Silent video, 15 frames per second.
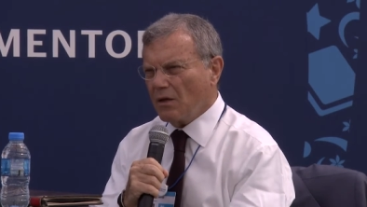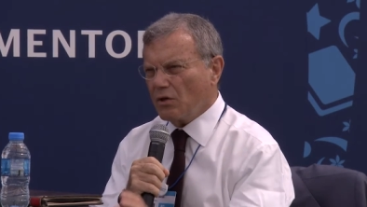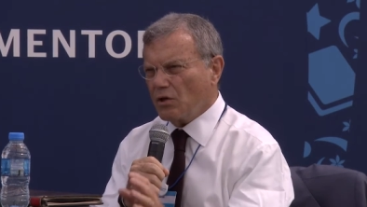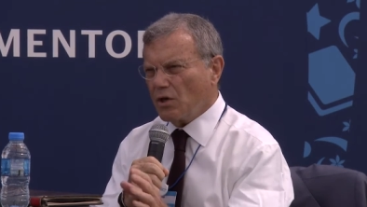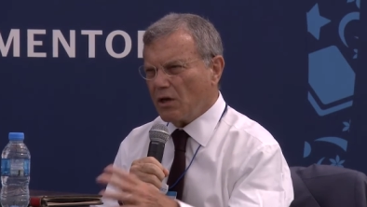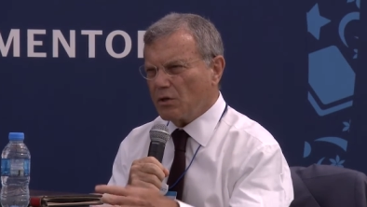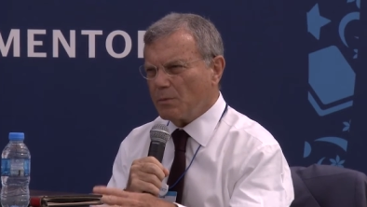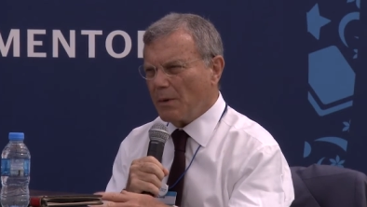
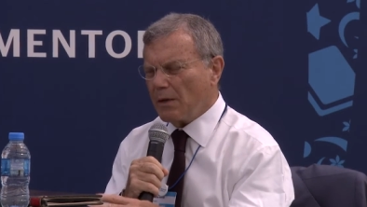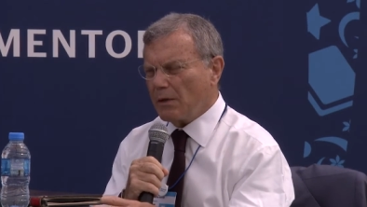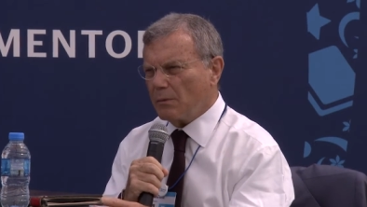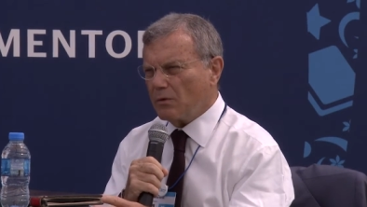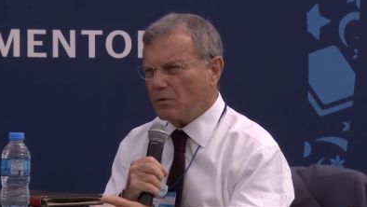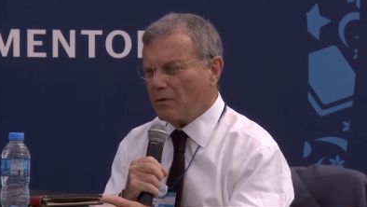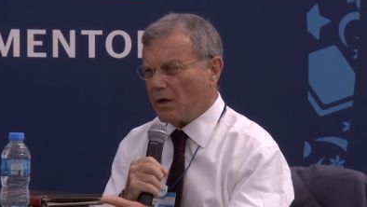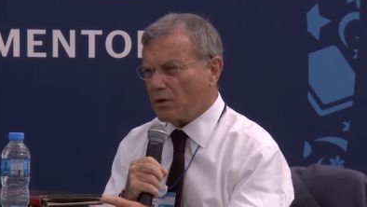changed my
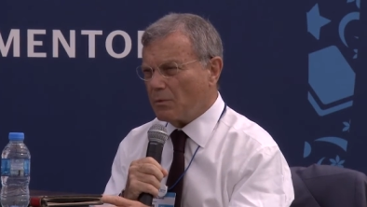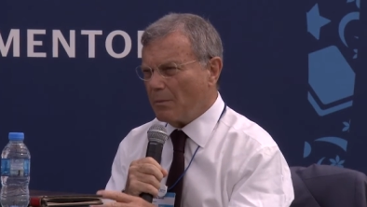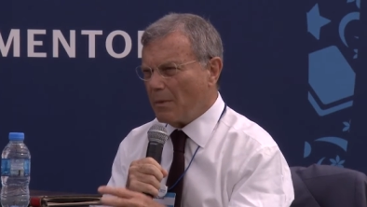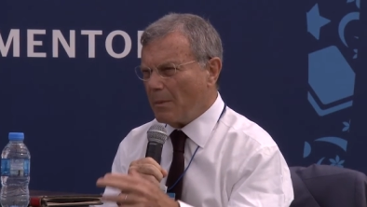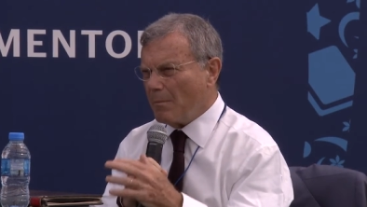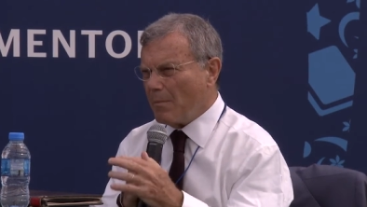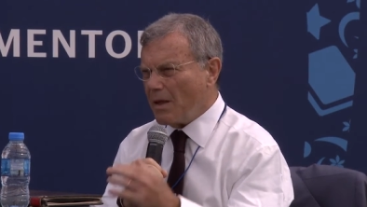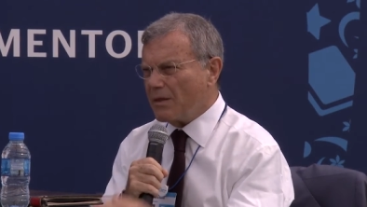direction. My
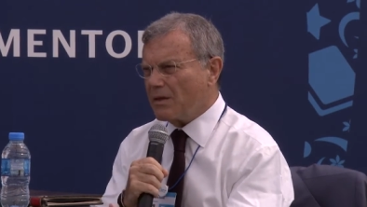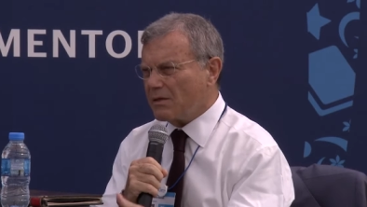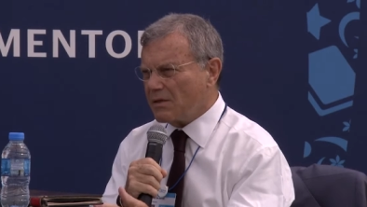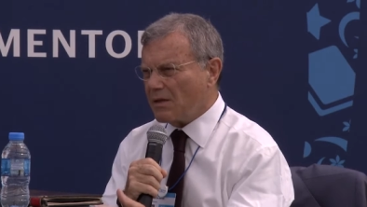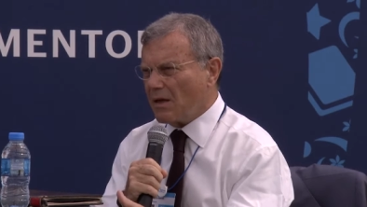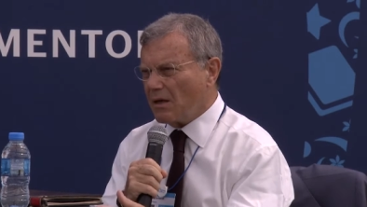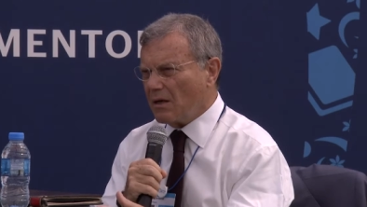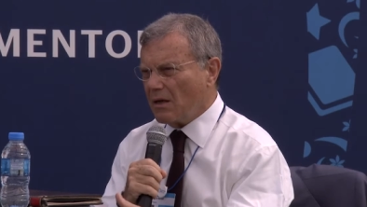mother
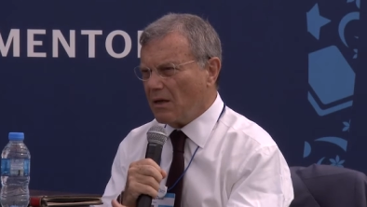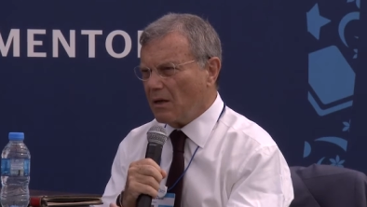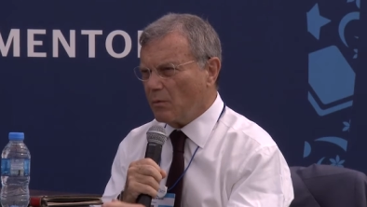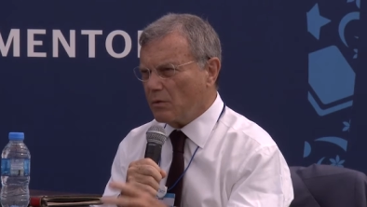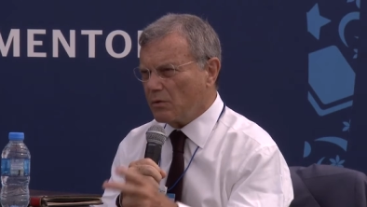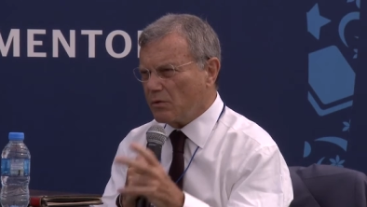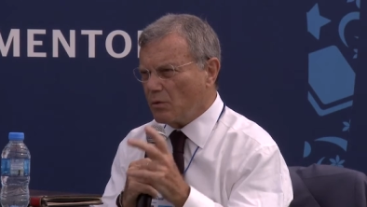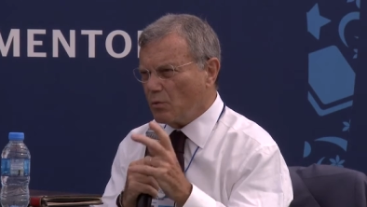said it
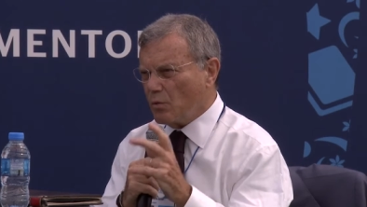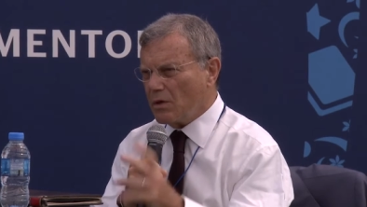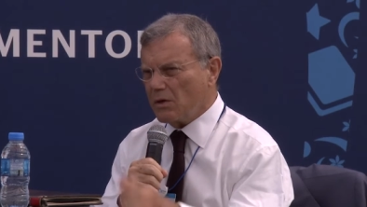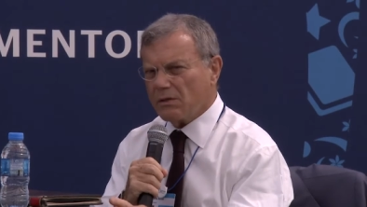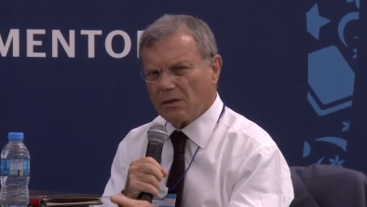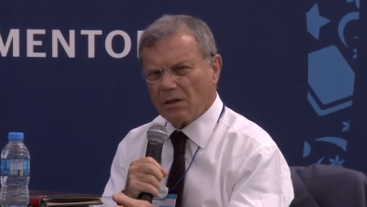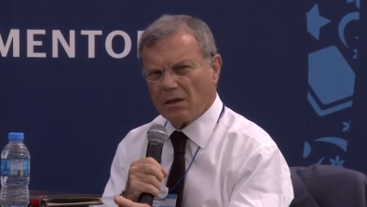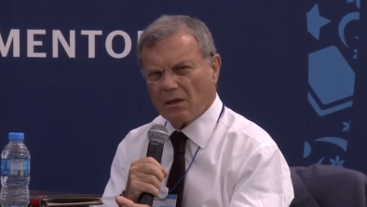was the
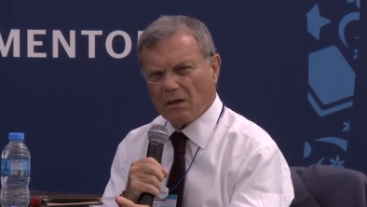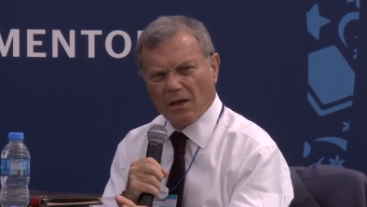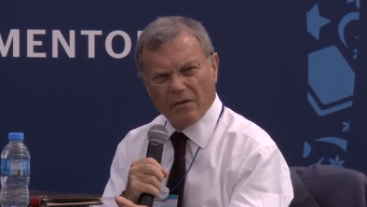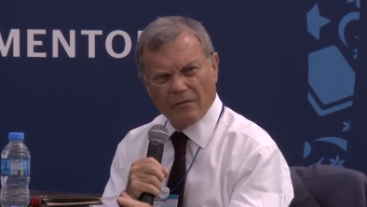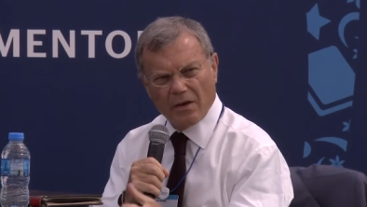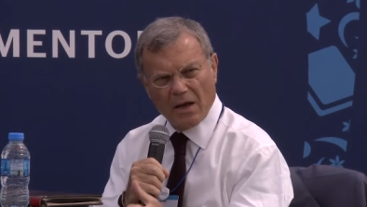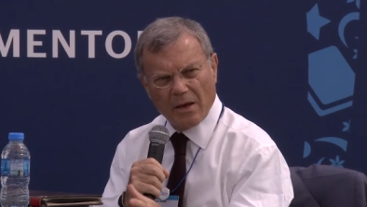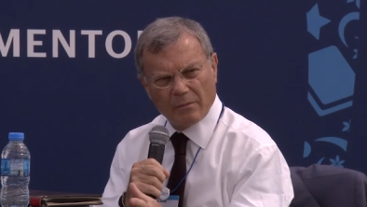worst thing that
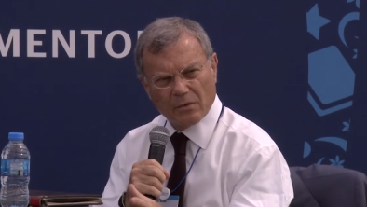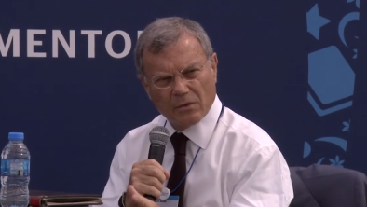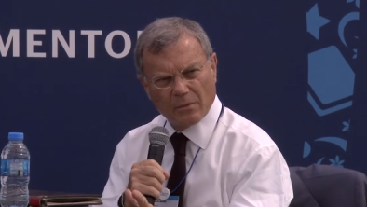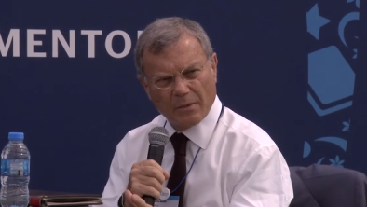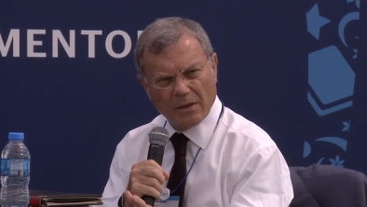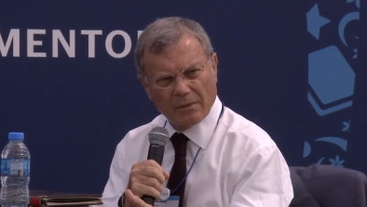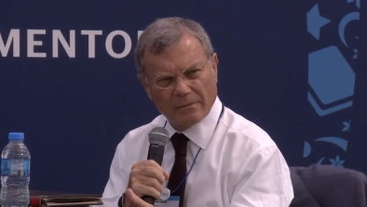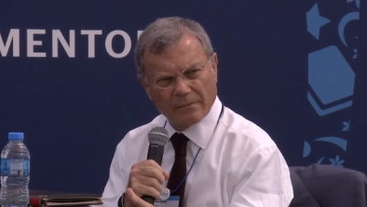ever happened to
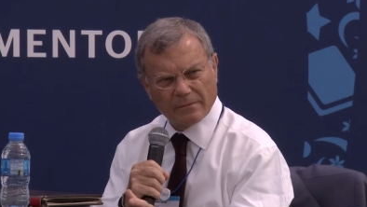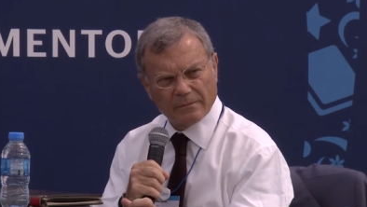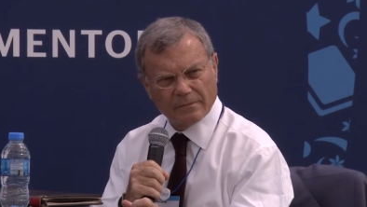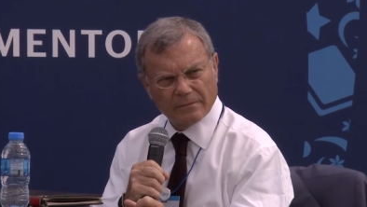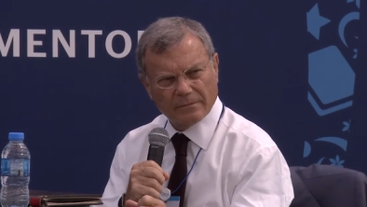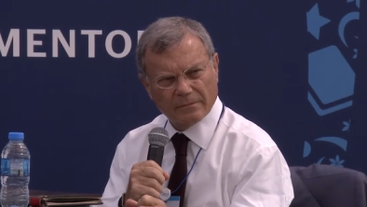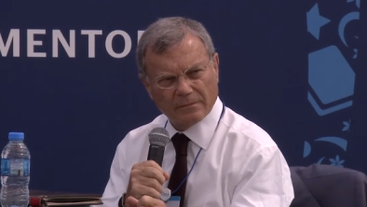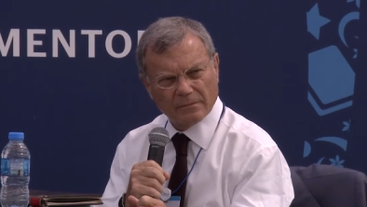me,
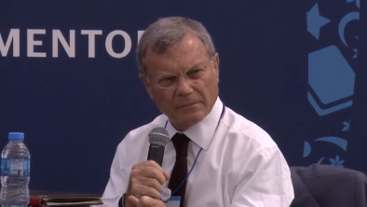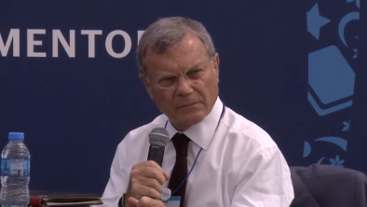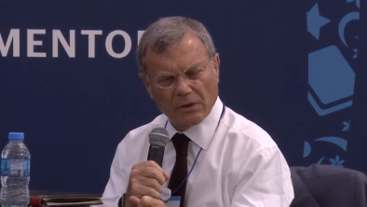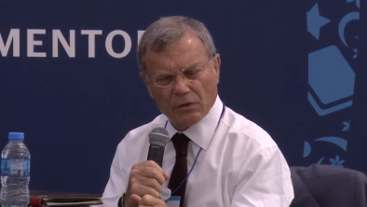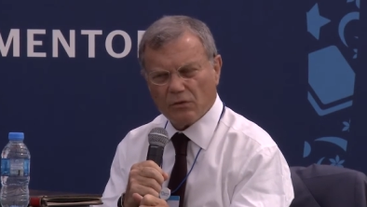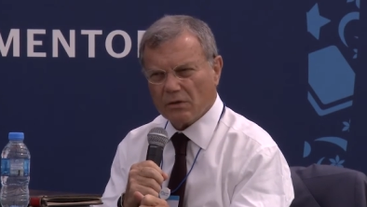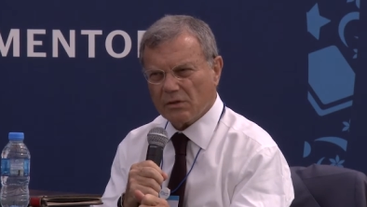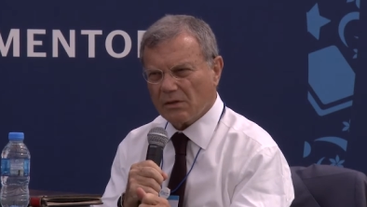
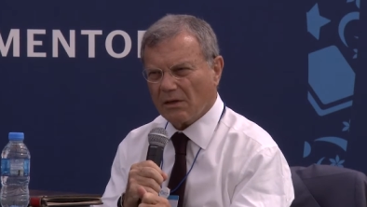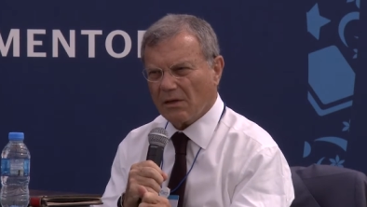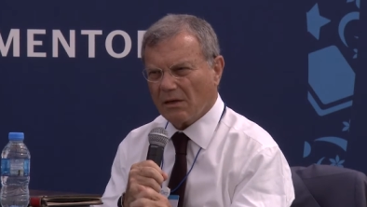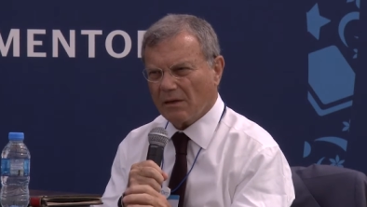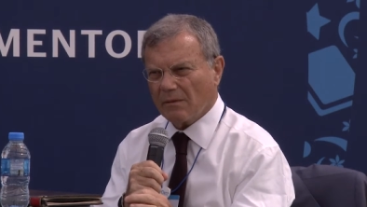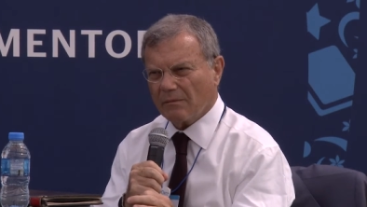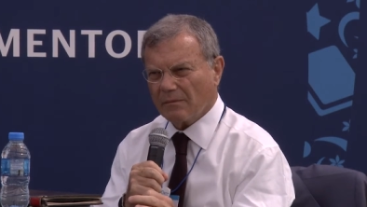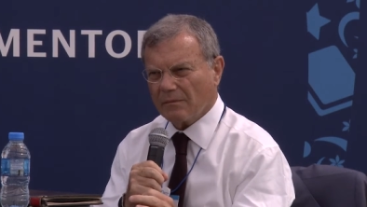interestingly.
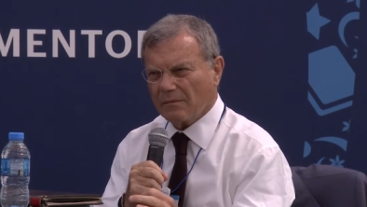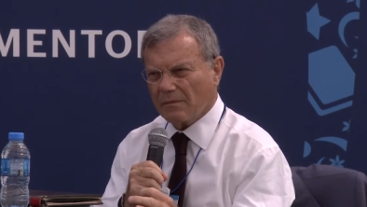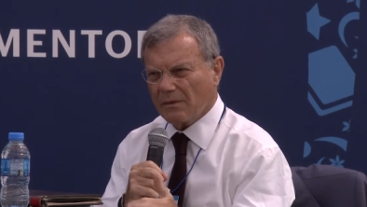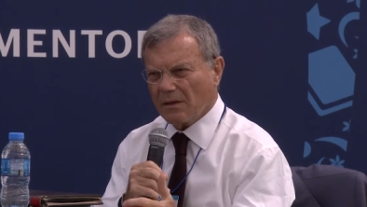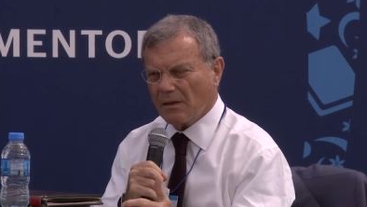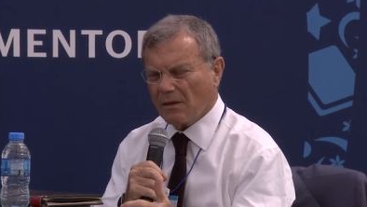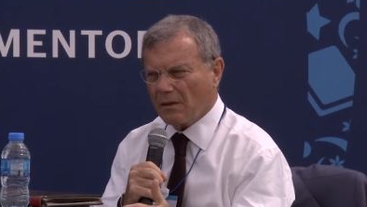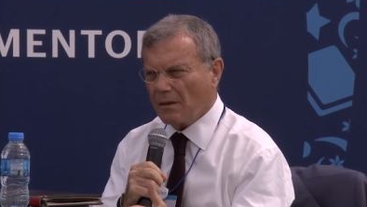Why?